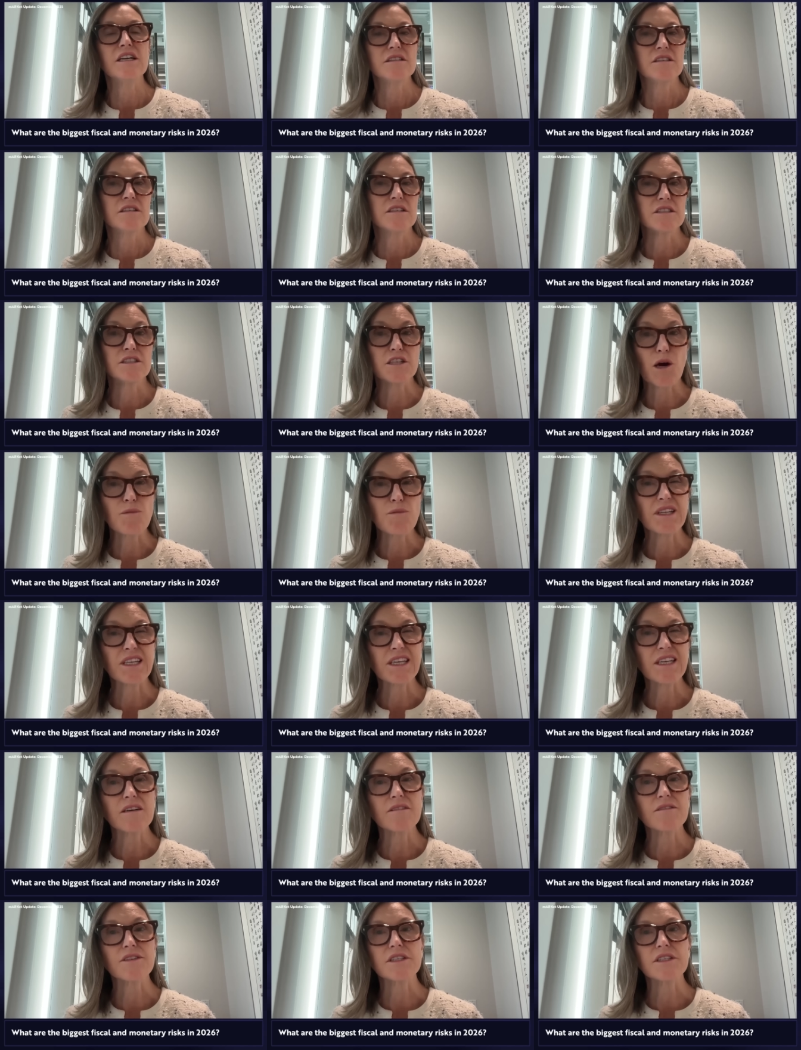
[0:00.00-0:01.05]
the
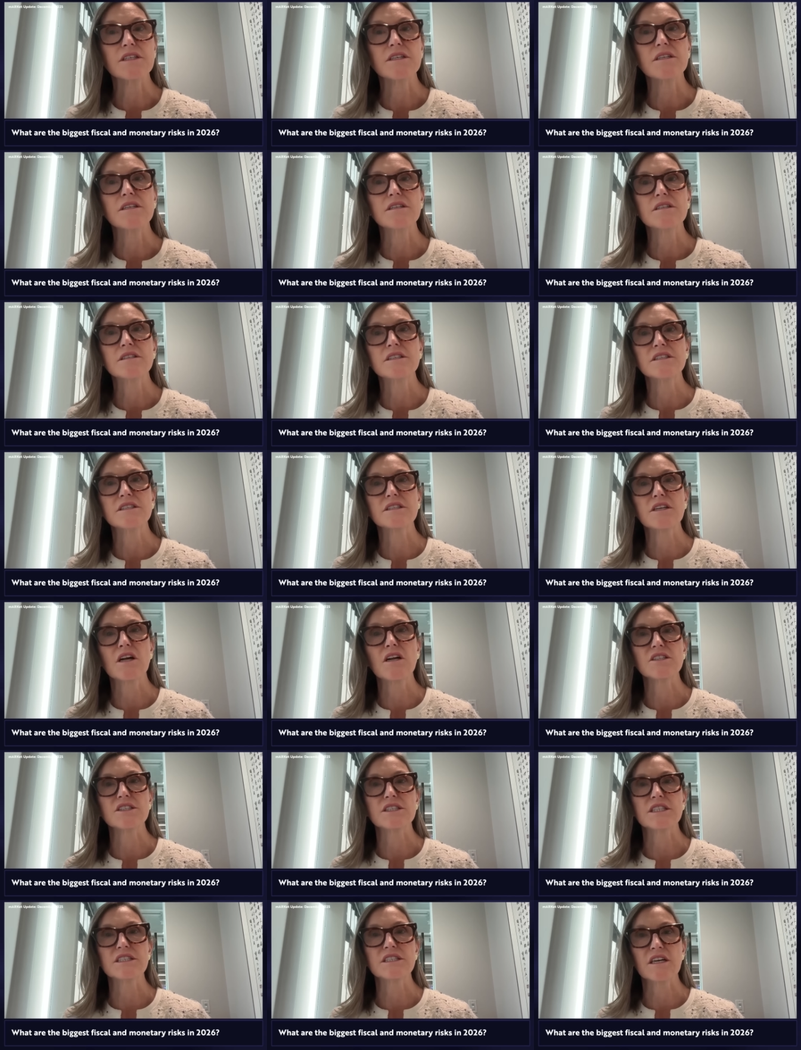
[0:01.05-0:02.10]
doubling of the
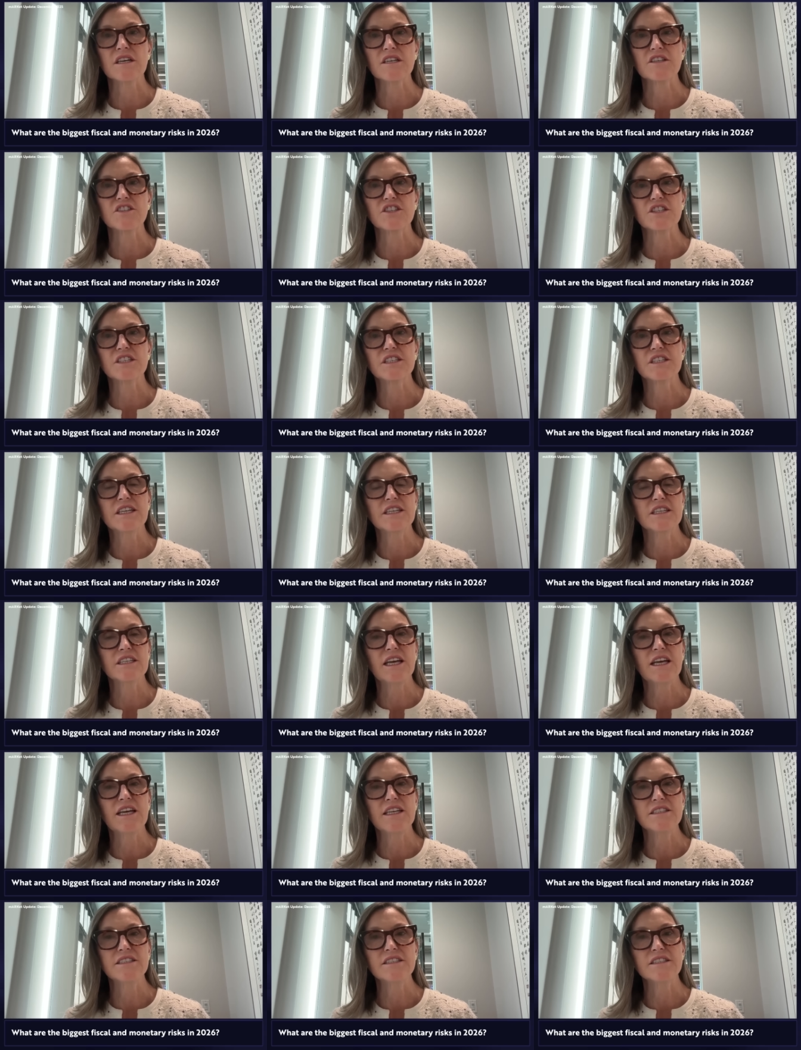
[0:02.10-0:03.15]
SALT deduction,
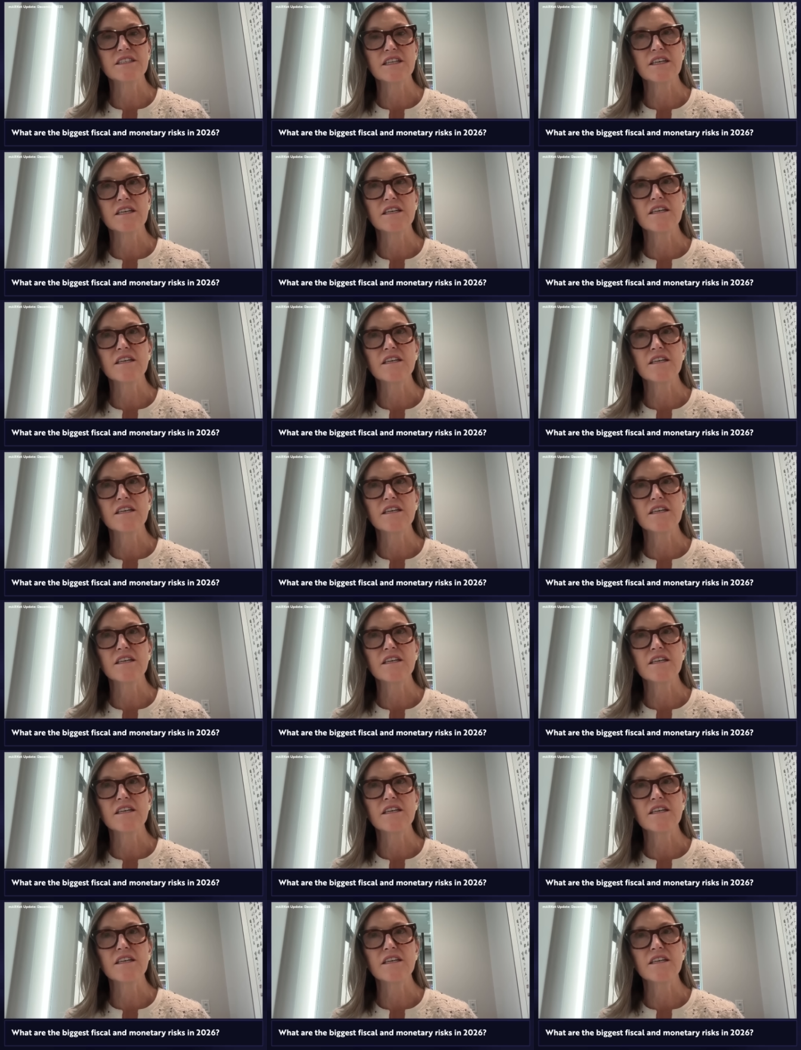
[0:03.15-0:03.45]
and